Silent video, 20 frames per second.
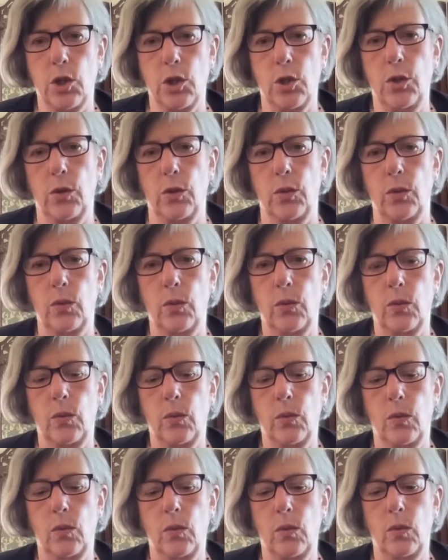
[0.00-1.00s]
to?
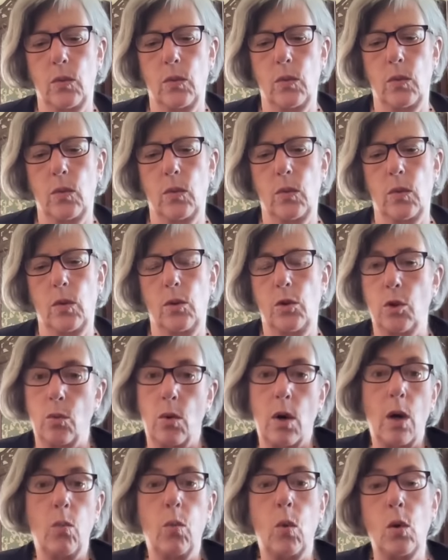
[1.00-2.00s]

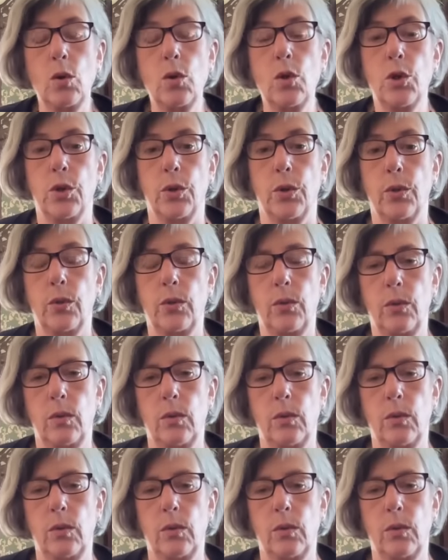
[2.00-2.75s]
Do I want to?